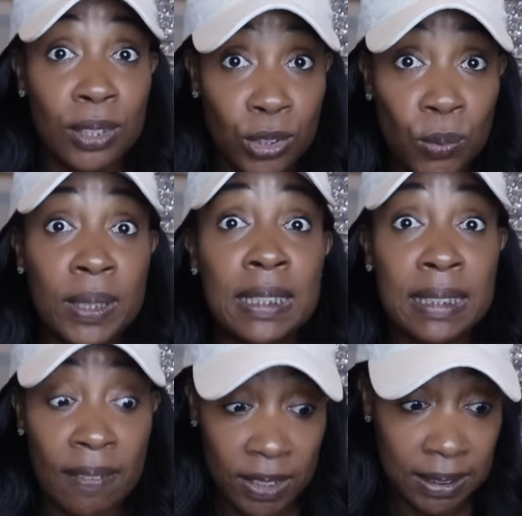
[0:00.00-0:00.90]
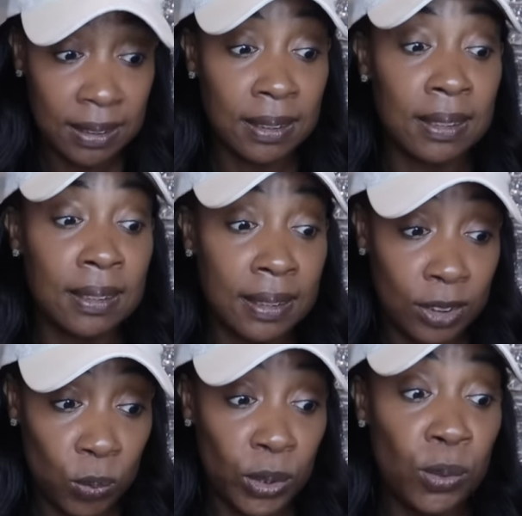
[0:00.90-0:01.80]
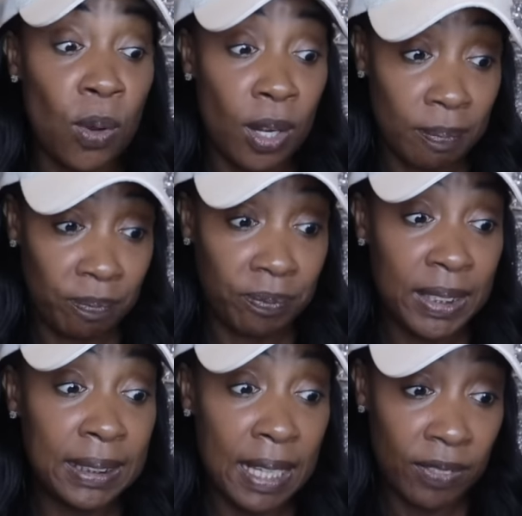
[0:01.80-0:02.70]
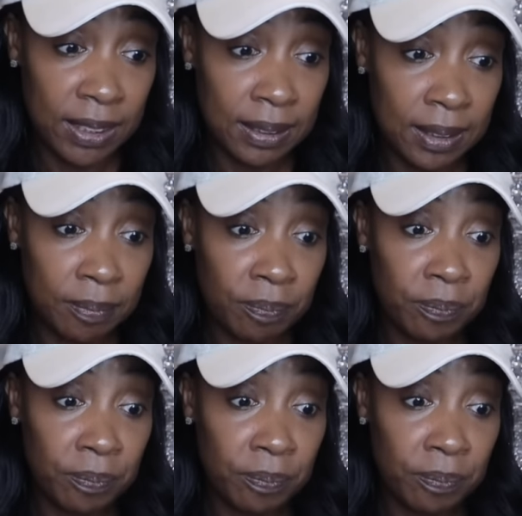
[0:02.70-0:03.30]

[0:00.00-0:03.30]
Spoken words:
You in the 7s. That's where you are. 7s.